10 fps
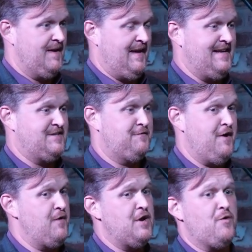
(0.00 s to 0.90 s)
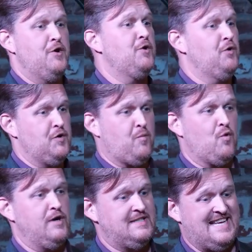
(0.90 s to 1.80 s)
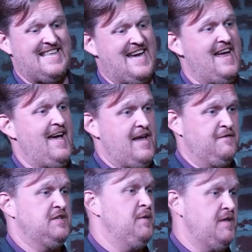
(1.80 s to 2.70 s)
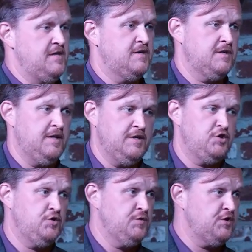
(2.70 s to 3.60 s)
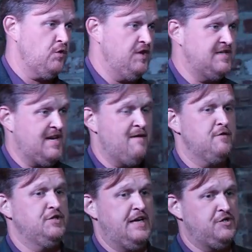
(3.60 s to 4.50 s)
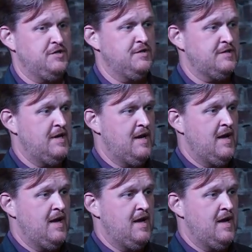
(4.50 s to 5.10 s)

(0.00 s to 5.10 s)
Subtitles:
It's very critical and important to get ahead of some of these issues or these conversations.